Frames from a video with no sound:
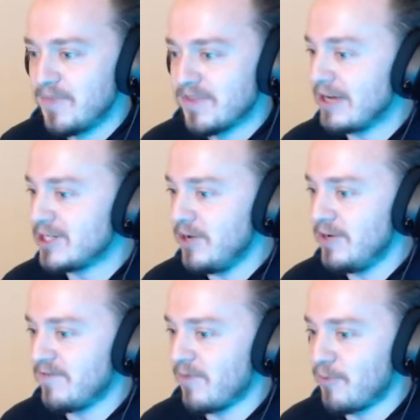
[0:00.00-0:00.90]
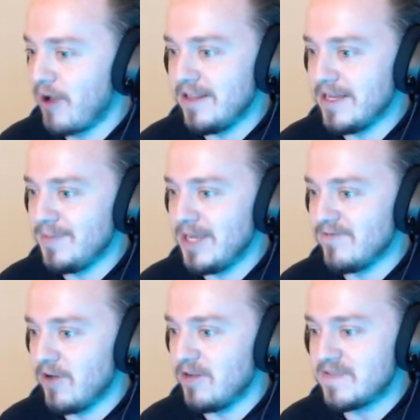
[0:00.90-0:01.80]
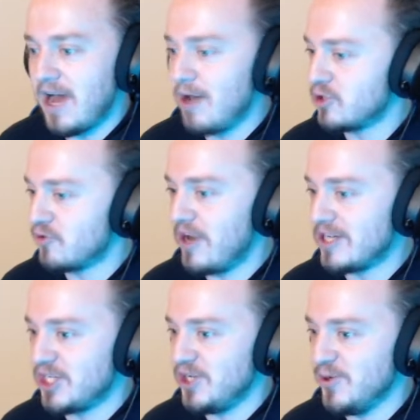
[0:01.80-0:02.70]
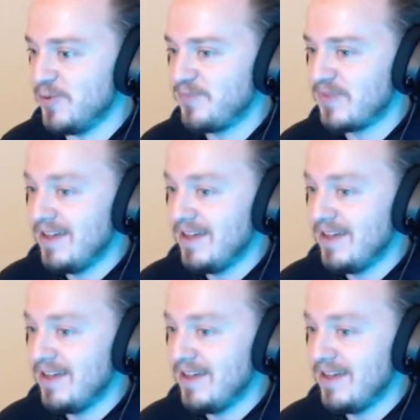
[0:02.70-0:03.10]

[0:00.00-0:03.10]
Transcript: There's no need for Brawly to be involved. I'll crush you.